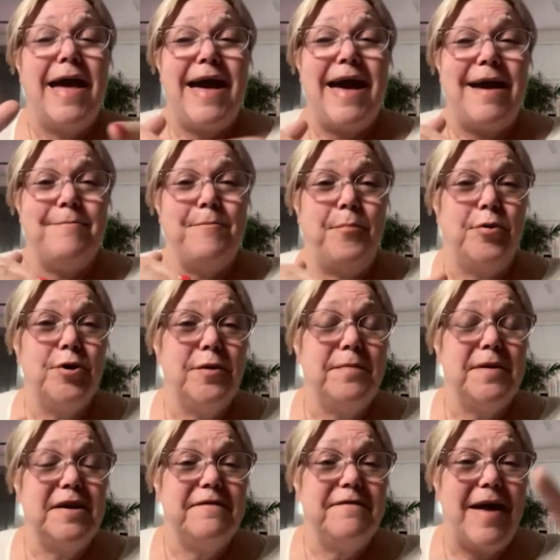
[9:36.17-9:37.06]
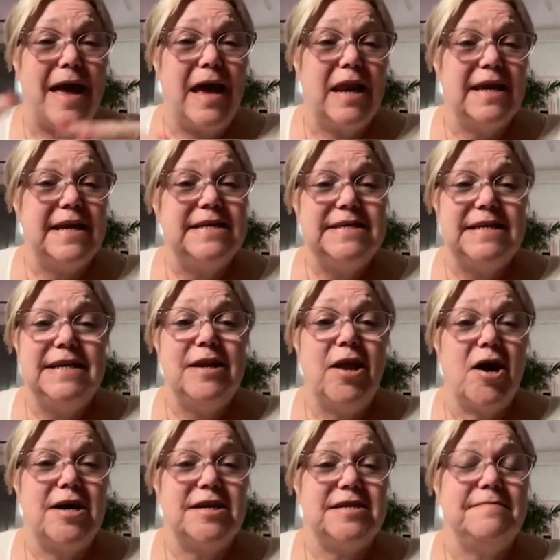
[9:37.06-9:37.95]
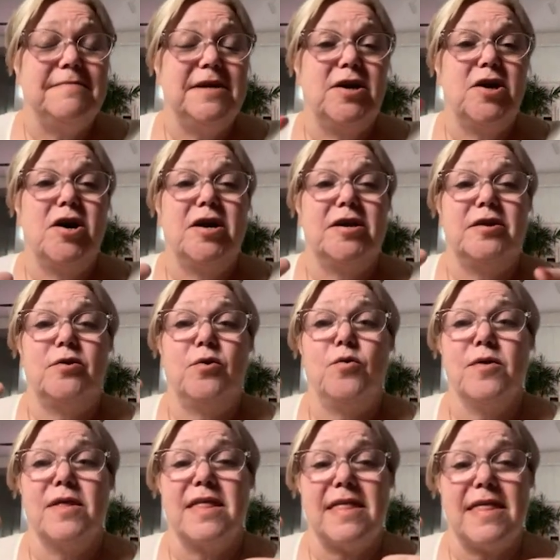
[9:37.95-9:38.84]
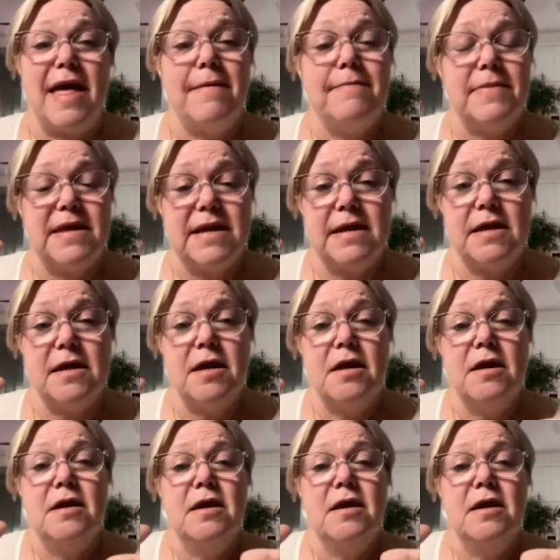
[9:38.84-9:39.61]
and put a bit of LED lighting behind it or something